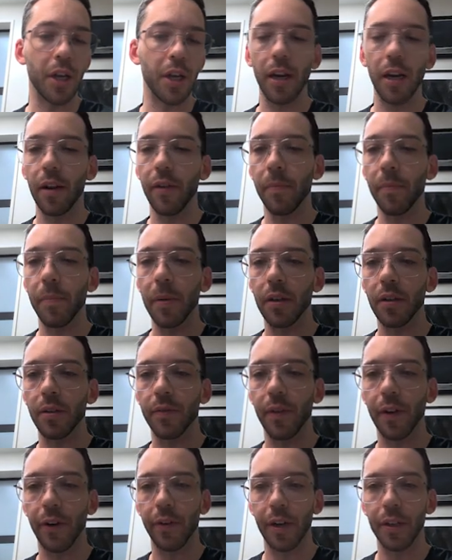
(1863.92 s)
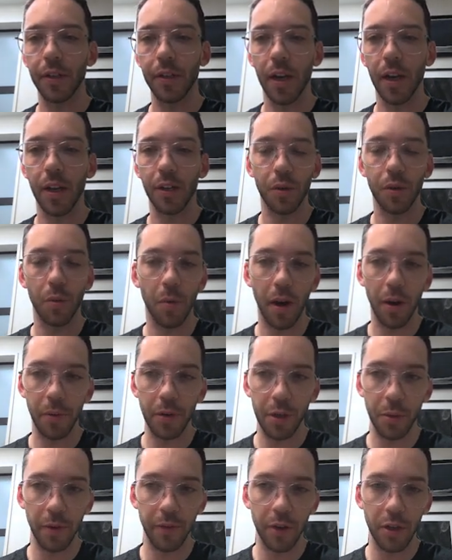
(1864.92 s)
you're going to leave a big disfiguring scar. So why
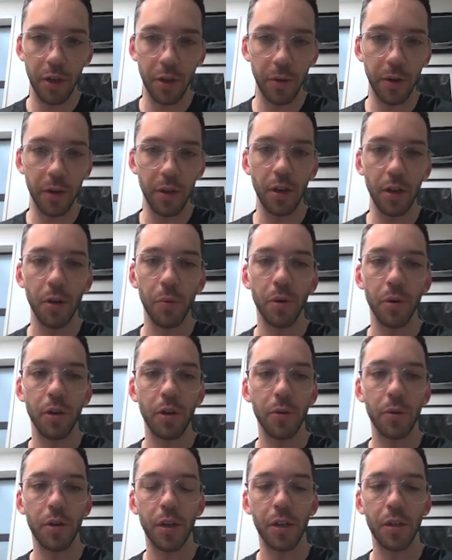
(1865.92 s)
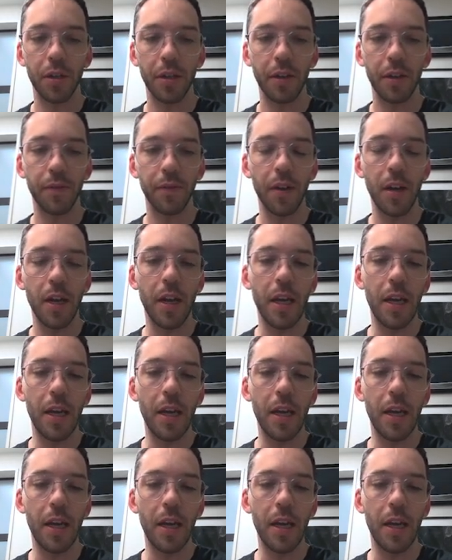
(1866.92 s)
would you ever do it? You wouldn't do it to yourself.